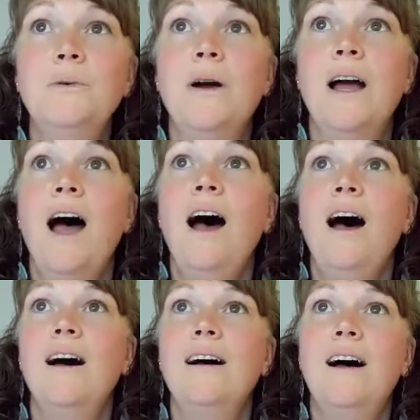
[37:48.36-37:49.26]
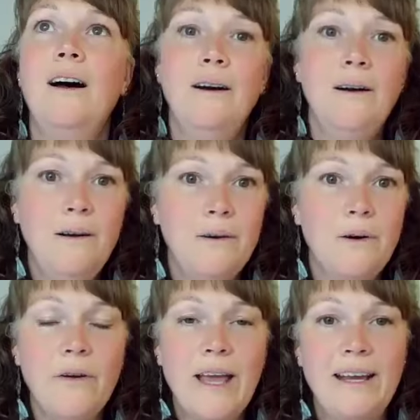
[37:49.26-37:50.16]
ooh,
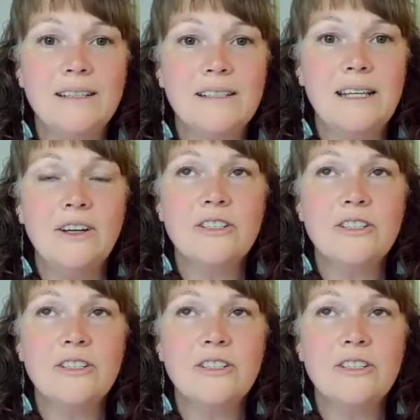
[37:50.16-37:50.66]
oh, okay.